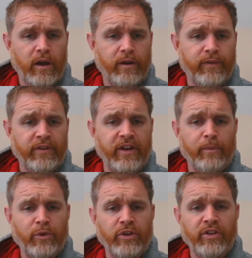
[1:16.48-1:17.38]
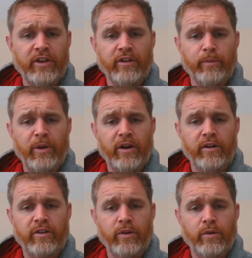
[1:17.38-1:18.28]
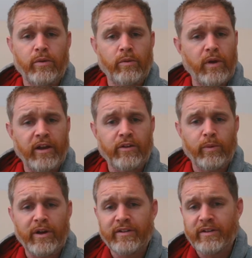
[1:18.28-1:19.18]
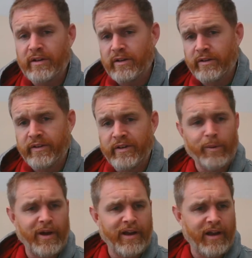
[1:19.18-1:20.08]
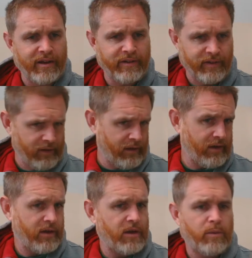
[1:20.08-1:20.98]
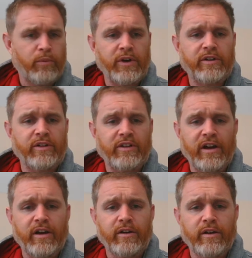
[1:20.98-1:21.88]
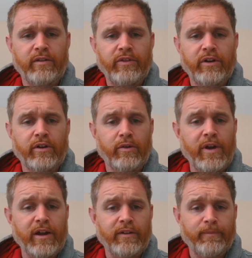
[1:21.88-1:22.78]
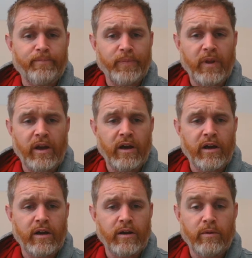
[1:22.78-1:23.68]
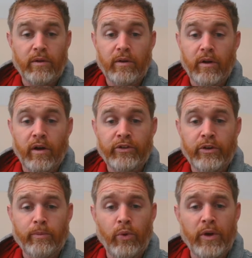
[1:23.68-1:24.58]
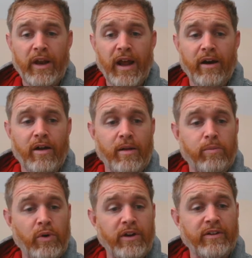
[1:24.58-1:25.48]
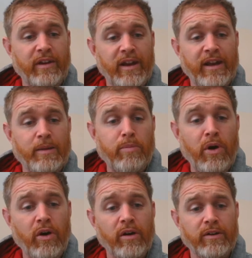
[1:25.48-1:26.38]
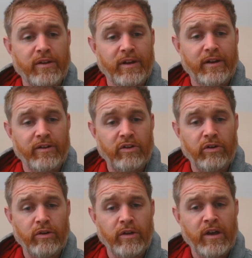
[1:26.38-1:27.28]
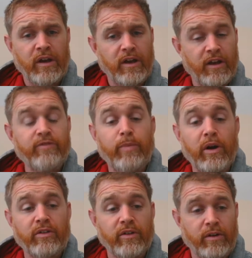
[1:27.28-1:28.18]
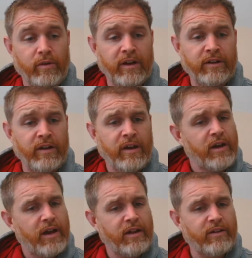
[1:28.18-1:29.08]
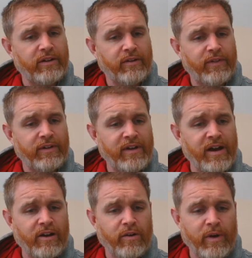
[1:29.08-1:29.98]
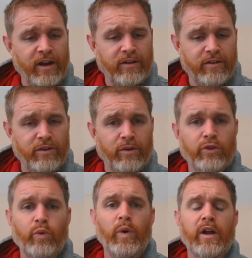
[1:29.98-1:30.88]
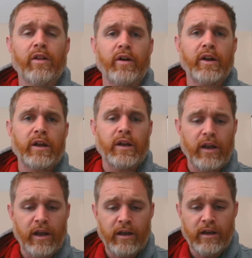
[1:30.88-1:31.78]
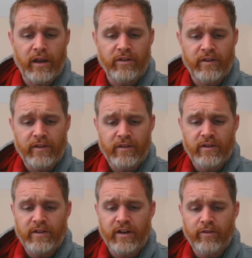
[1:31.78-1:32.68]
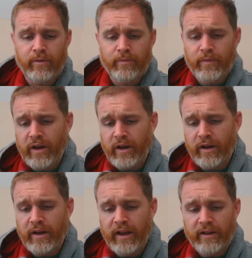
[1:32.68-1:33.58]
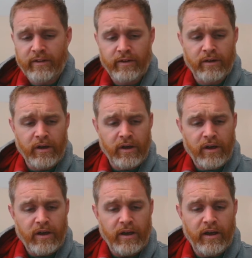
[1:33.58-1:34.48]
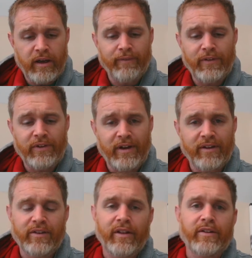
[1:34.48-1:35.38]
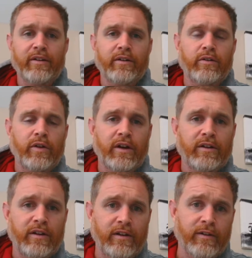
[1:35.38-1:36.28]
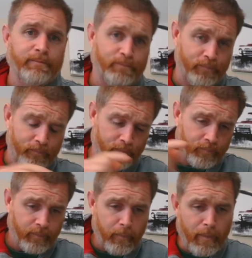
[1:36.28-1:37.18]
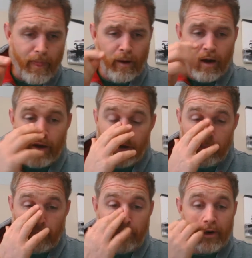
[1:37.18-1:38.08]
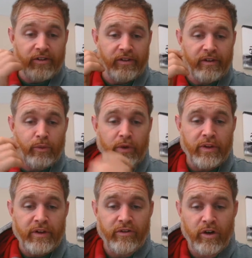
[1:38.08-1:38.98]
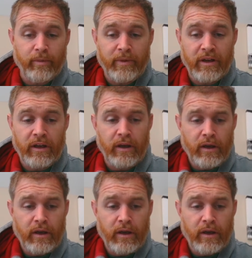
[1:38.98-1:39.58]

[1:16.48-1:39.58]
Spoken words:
For example, do you think it's better to do XYZ or ZYX? Praise your child if they're correct. Also, point out and praise any part that is good, if partially correct. And listen, if it's not correct, don't dwell on it, and just give them an answer and emphasize the lesson that you're trying to teach. A couple parts in this one that struck me